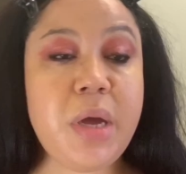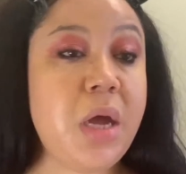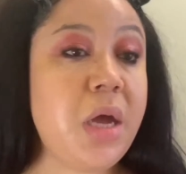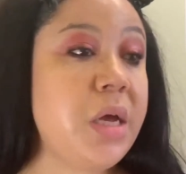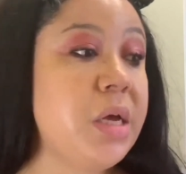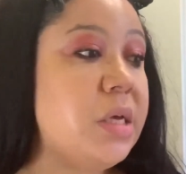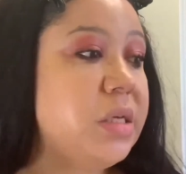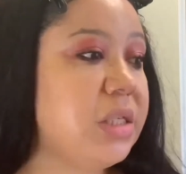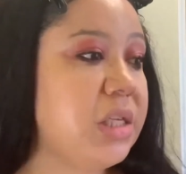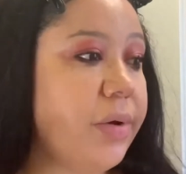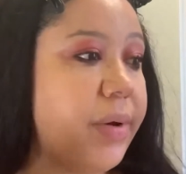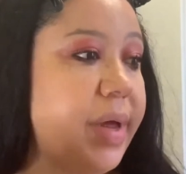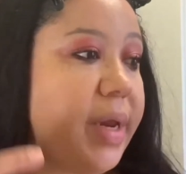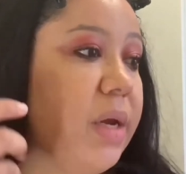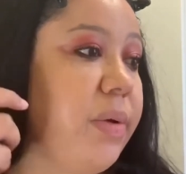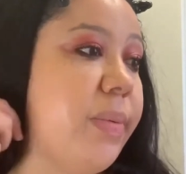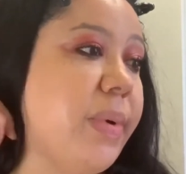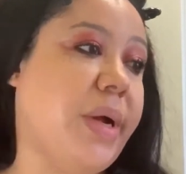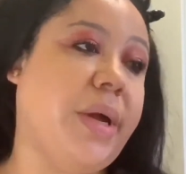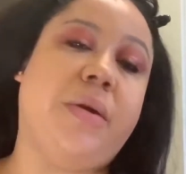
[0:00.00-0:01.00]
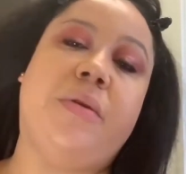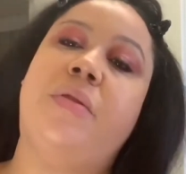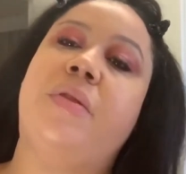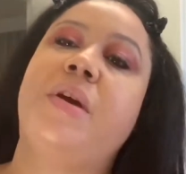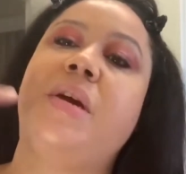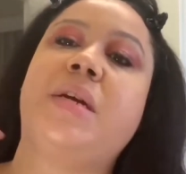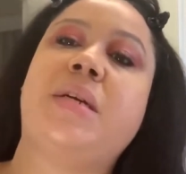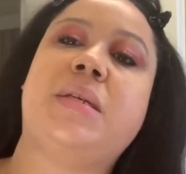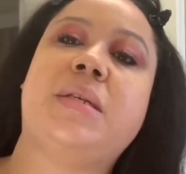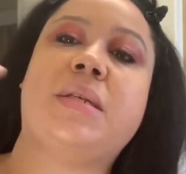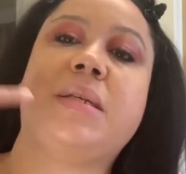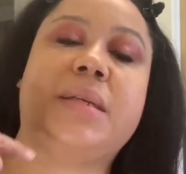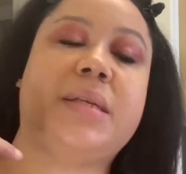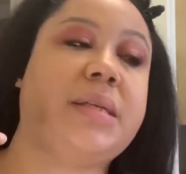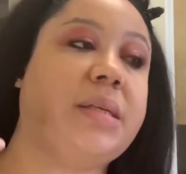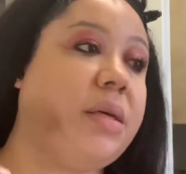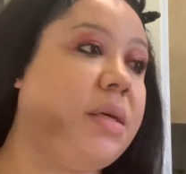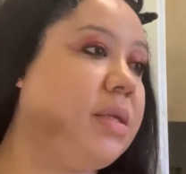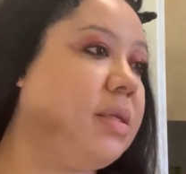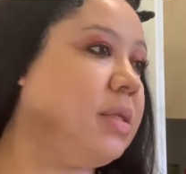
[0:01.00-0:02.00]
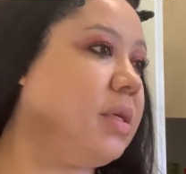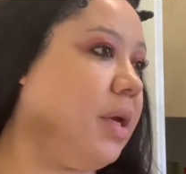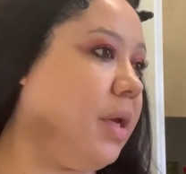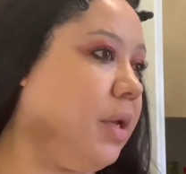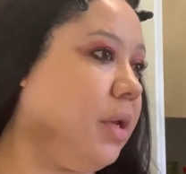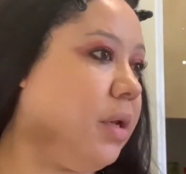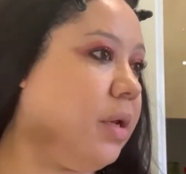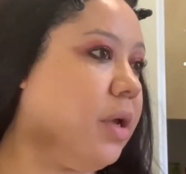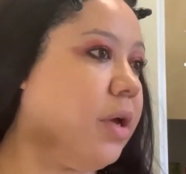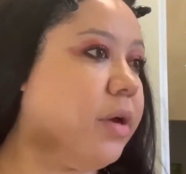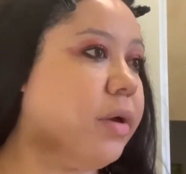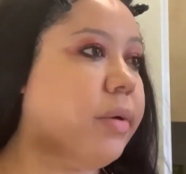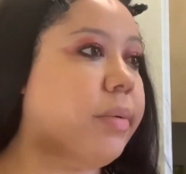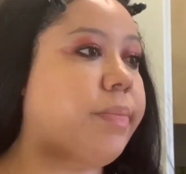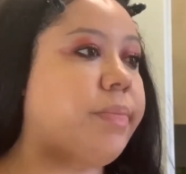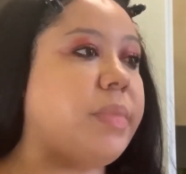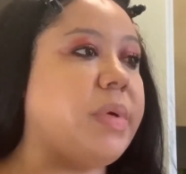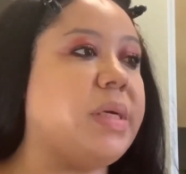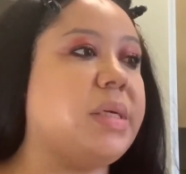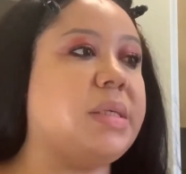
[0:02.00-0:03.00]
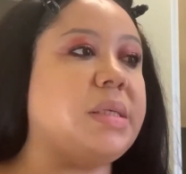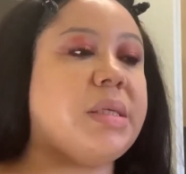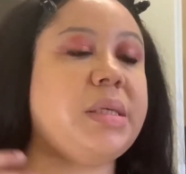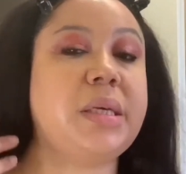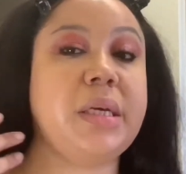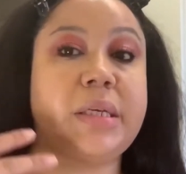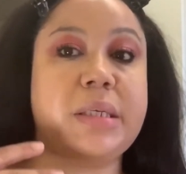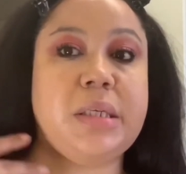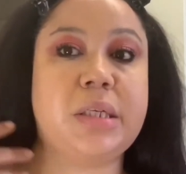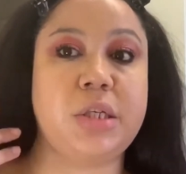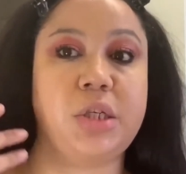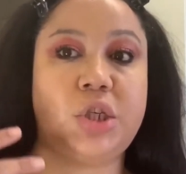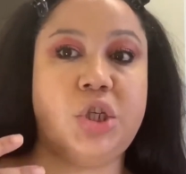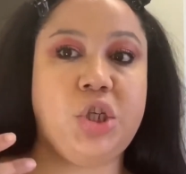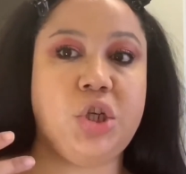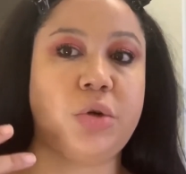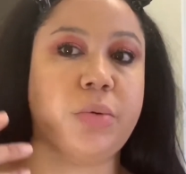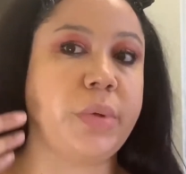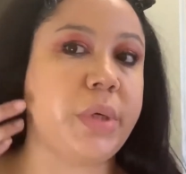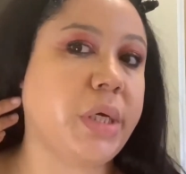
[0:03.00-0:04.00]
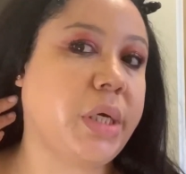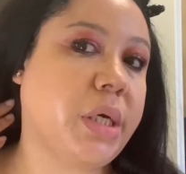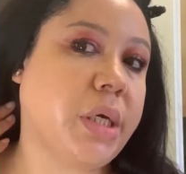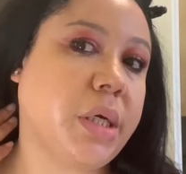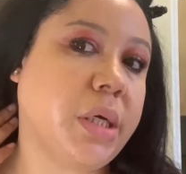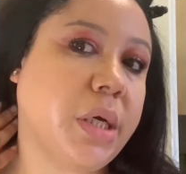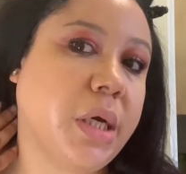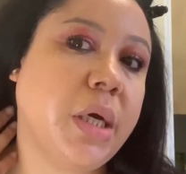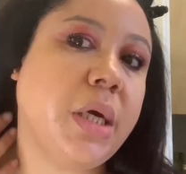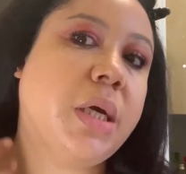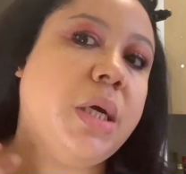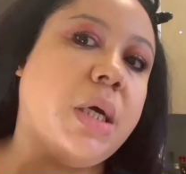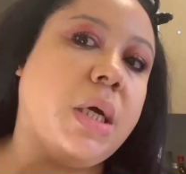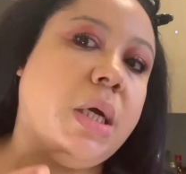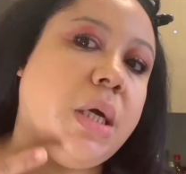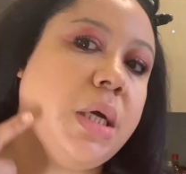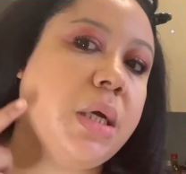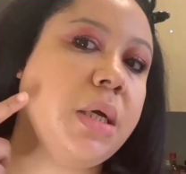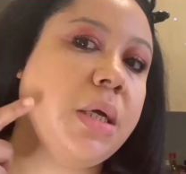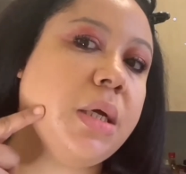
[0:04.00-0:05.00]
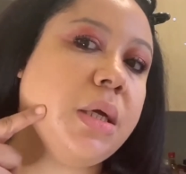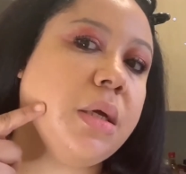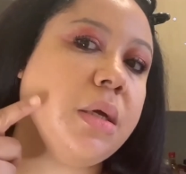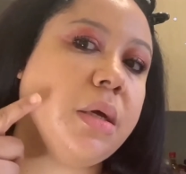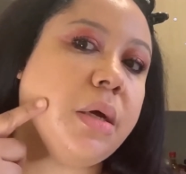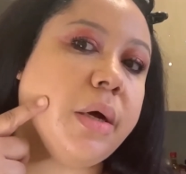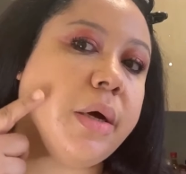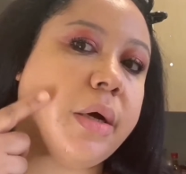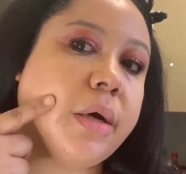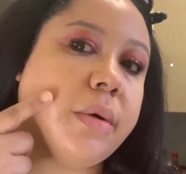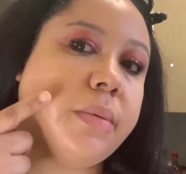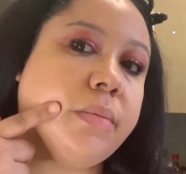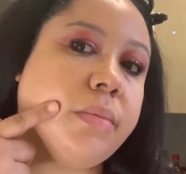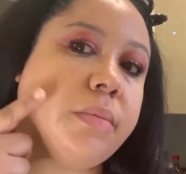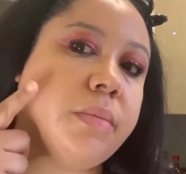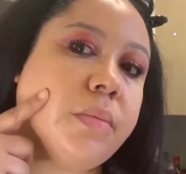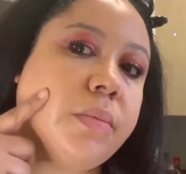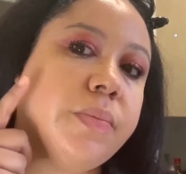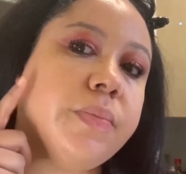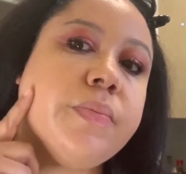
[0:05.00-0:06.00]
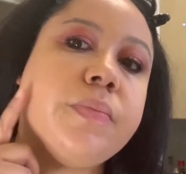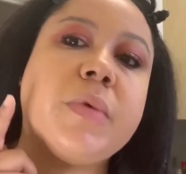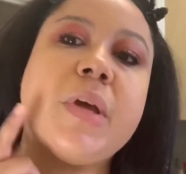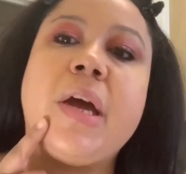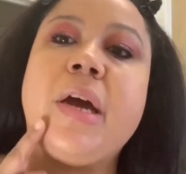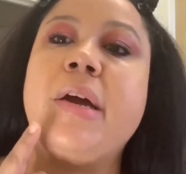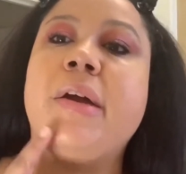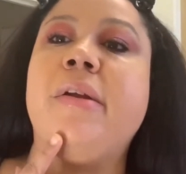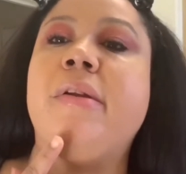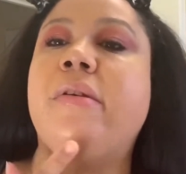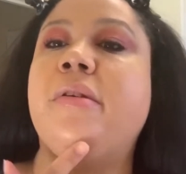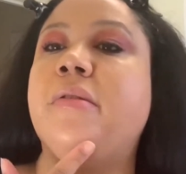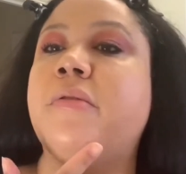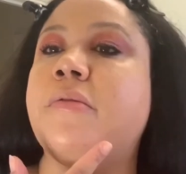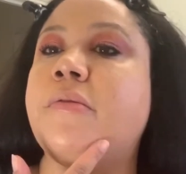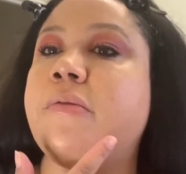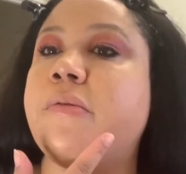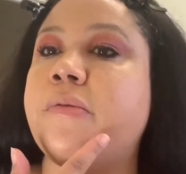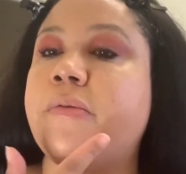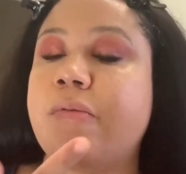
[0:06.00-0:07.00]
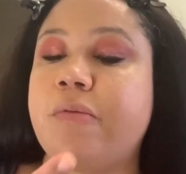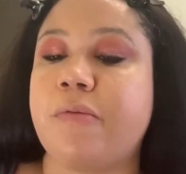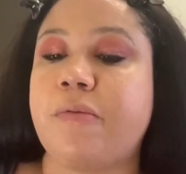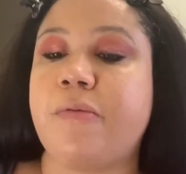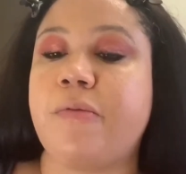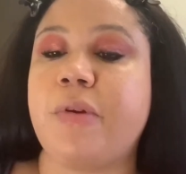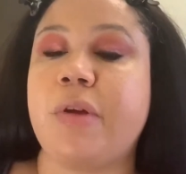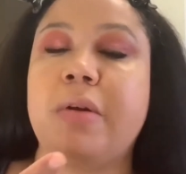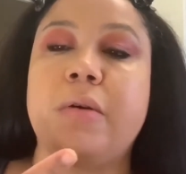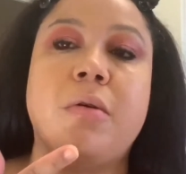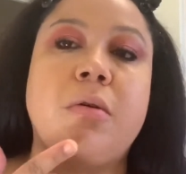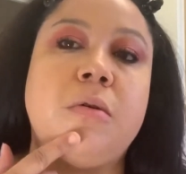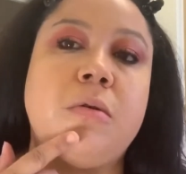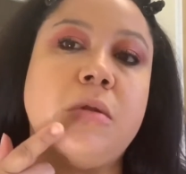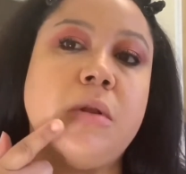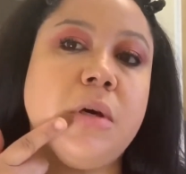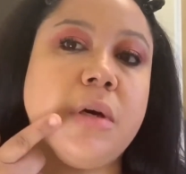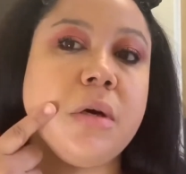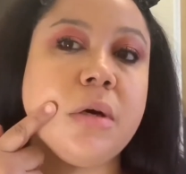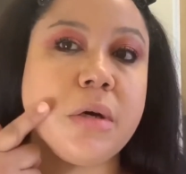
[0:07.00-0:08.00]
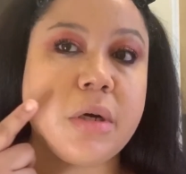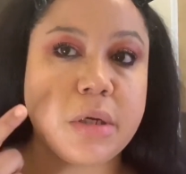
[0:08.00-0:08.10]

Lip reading: So anyway, this skin tint is a dewy kind of feel look.